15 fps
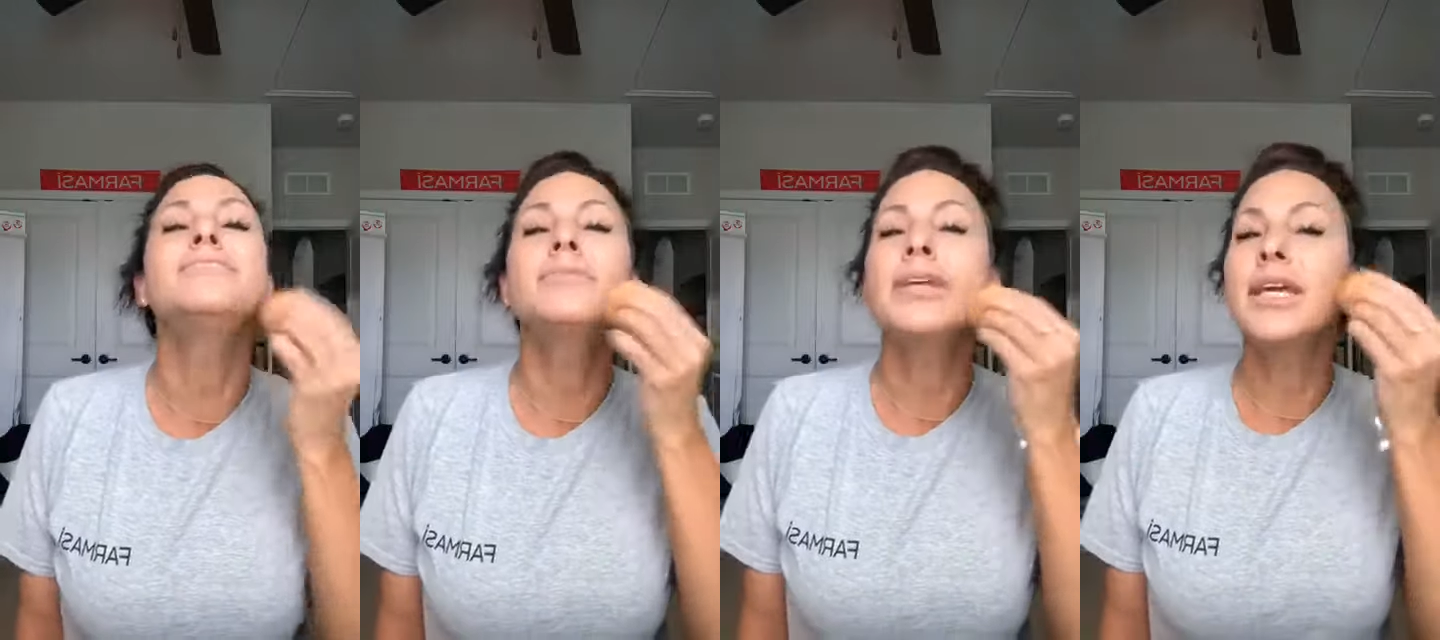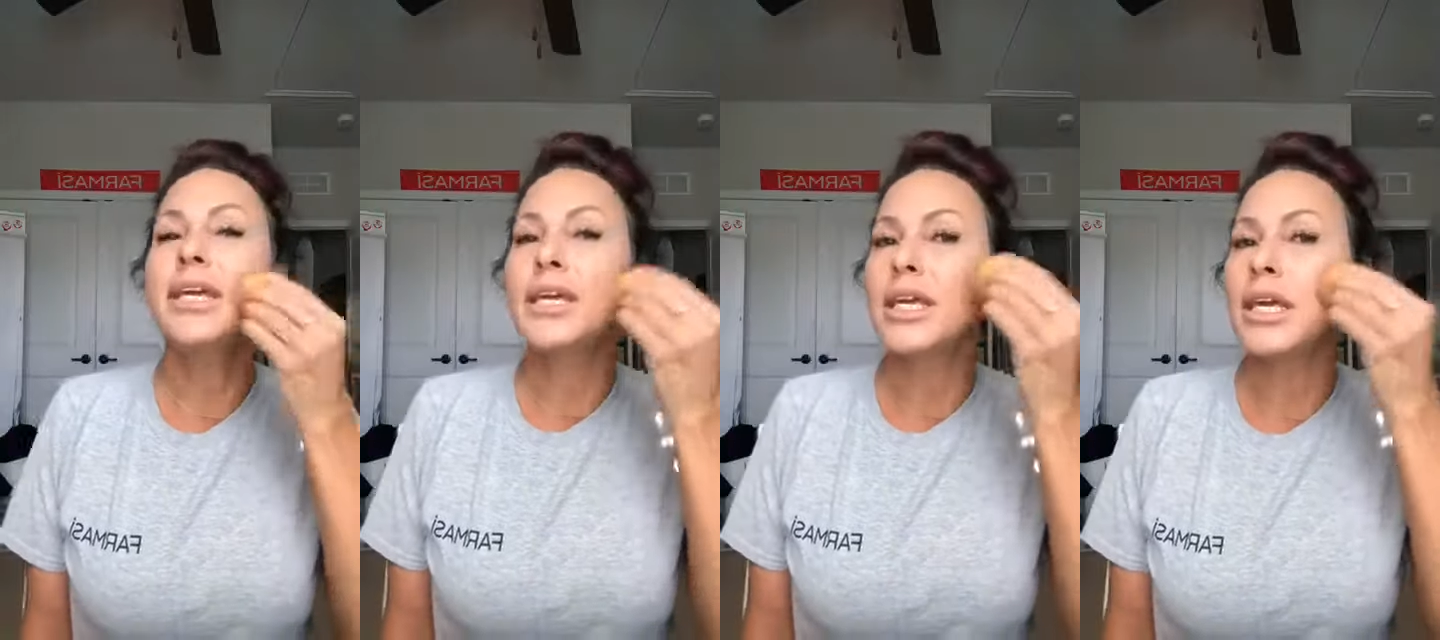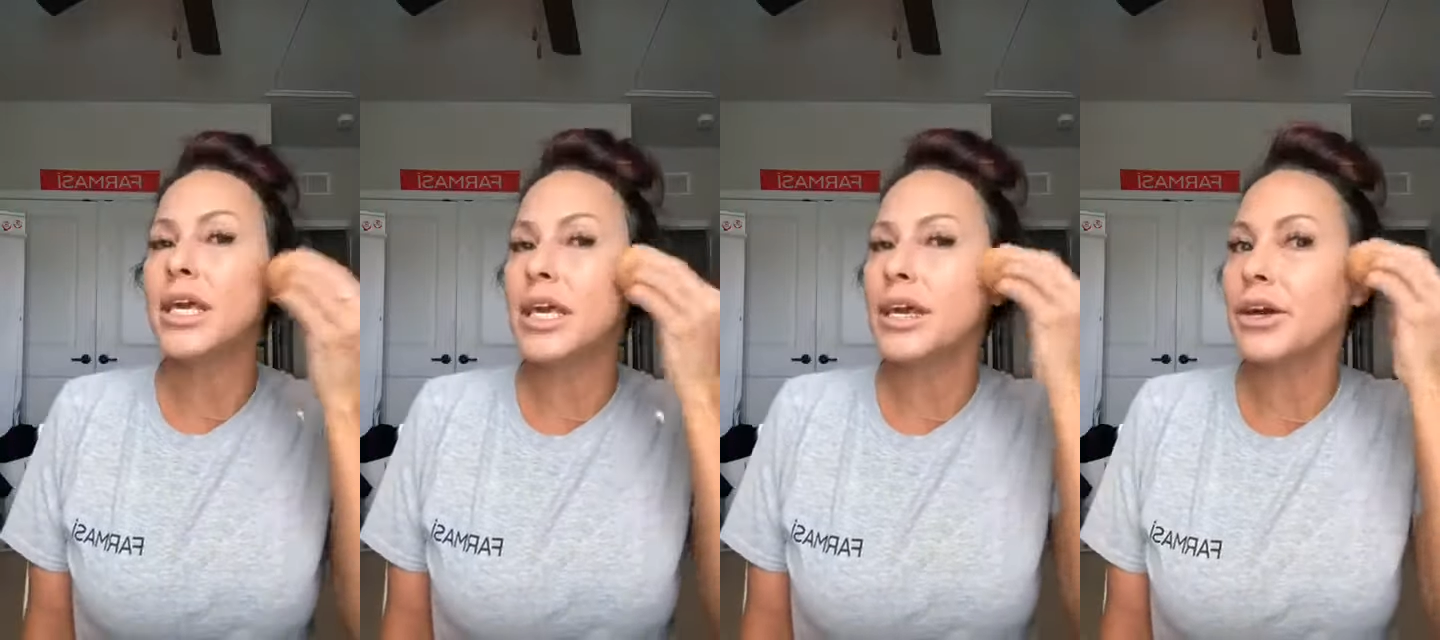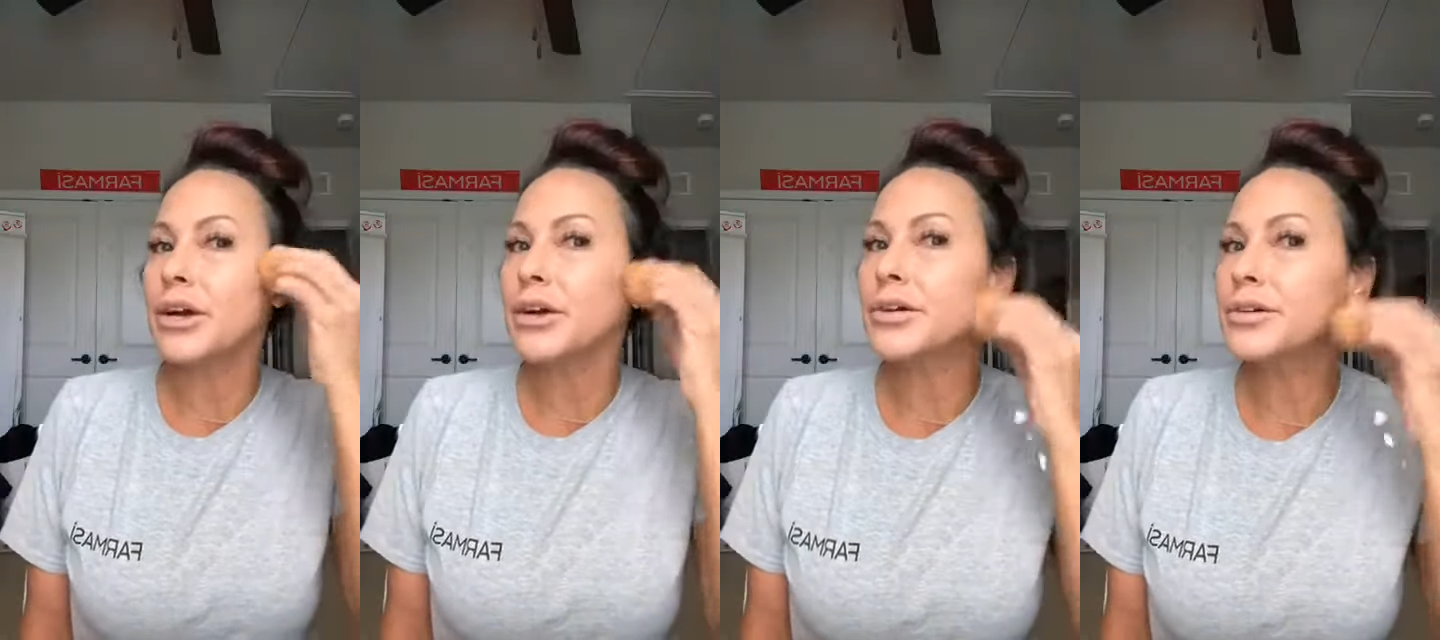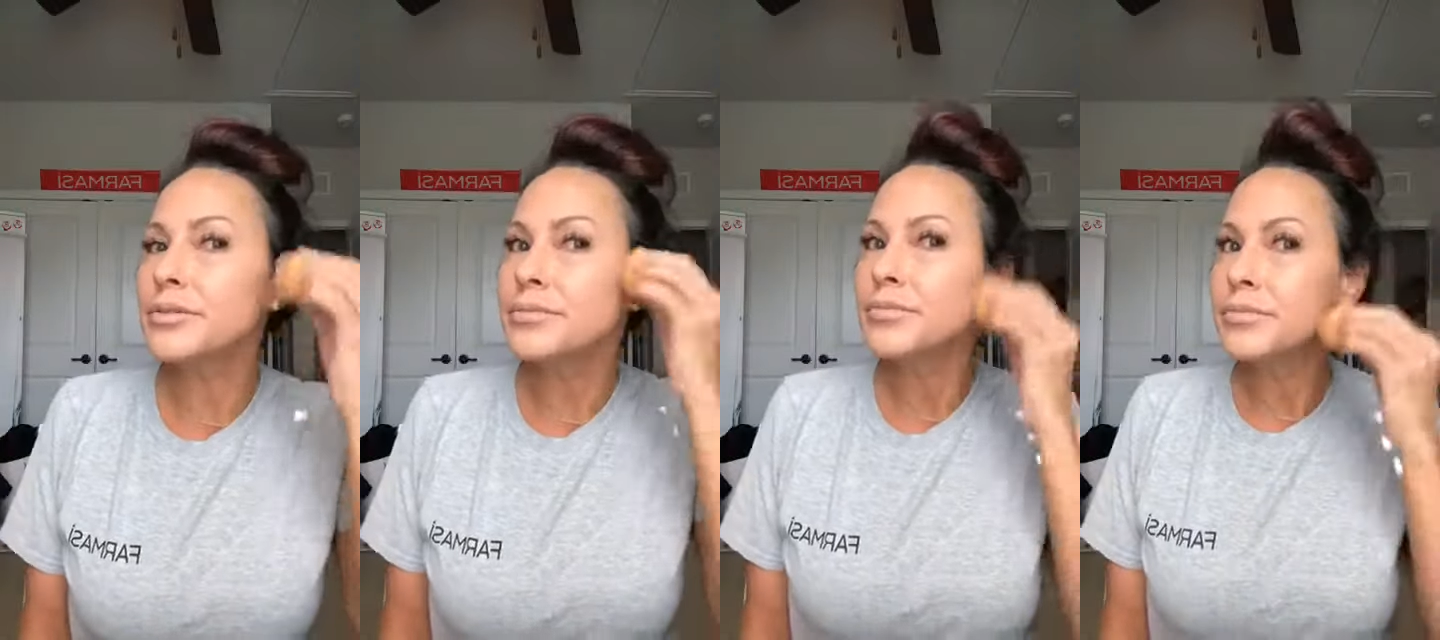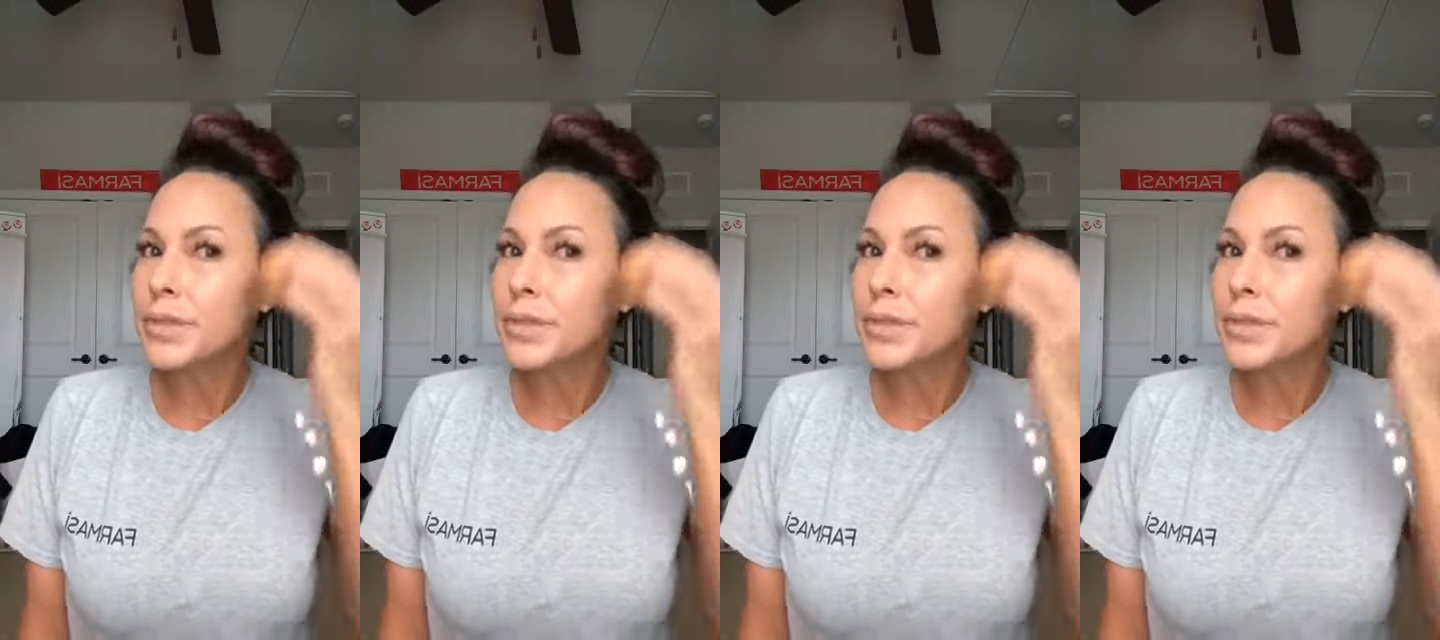Thank you.